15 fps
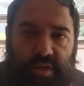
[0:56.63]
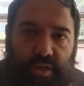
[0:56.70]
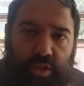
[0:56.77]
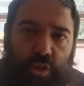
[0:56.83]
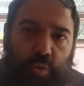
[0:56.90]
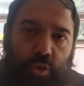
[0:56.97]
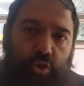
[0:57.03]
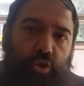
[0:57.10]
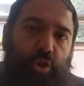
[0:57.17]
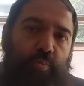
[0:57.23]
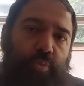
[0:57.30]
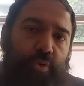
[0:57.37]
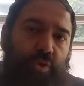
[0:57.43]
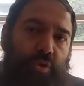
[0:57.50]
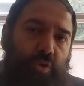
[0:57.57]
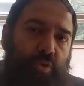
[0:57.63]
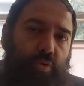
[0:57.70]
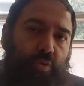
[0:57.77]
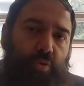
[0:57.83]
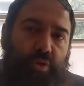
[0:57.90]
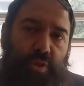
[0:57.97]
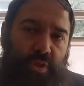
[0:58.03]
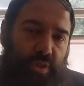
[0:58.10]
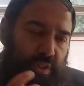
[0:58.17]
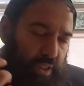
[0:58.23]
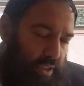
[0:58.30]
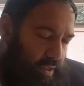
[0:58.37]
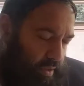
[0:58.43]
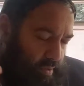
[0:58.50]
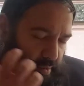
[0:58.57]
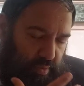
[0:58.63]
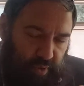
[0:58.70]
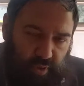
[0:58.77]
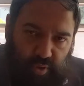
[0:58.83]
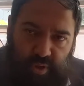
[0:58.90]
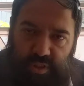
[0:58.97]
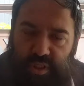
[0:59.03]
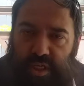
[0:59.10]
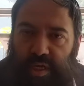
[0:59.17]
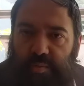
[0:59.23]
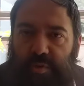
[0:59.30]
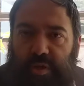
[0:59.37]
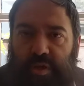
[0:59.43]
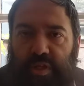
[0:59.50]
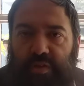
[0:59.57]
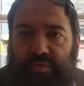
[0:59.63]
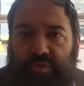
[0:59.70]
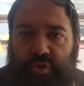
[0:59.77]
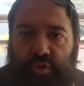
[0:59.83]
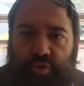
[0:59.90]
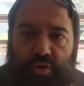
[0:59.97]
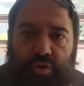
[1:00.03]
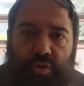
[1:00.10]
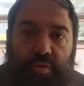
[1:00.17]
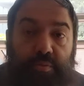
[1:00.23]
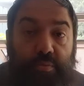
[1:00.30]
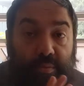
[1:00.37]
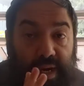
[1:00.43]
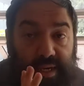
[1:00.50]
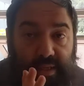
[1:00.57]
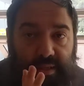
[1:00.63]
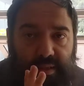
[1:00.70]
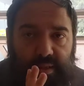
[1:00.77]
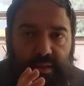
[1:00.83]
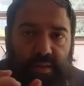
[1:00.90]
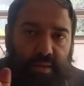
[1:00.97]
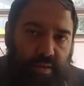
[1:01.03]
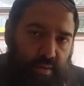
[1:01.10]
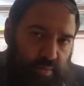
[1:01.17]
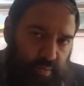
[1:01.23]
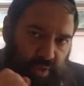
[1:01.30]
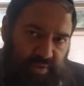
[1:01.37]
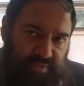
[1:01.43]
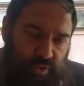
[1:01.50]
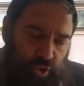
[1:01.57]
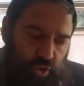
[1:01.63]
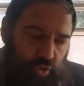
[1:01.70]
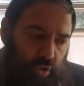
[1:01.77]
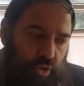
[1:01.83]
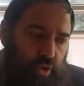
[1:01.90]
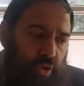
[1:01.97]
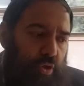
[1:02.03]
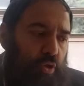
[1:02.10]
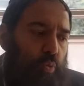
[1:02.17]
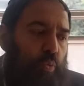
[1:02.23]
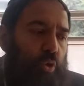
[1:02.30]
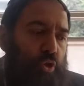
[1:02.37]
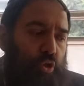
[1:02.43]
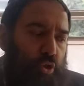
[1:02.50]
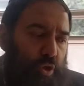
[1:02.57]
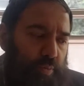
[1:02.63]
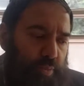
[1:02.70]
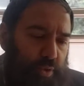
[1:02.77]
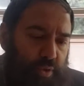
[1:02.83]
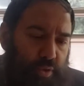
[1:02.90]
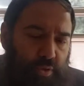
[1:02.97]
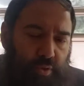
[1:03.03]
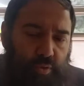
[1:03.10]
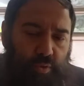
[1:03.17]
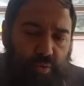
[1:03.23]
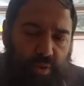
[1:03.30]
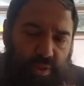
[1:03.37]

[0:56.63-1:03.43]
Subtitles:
So what should a person do? He's gonna see his thoughts are coming in even stronger. Might be even stronger. What should a person do?